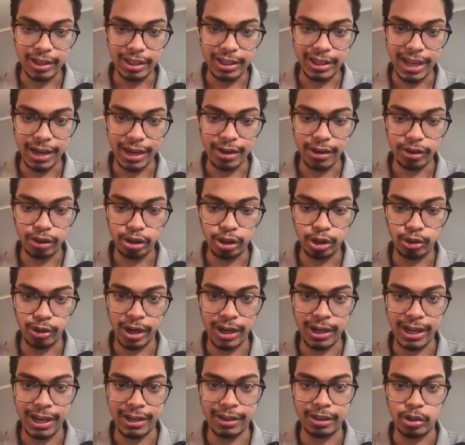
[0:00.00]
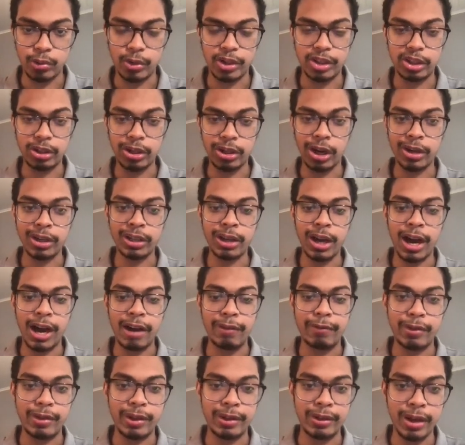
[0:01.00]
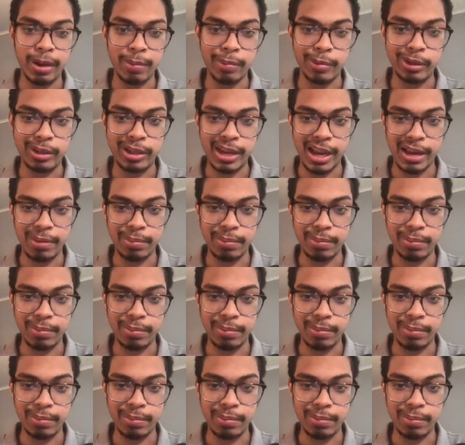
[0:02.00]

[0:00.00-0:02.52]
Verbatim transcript: get straight into it. Starting off with the number 10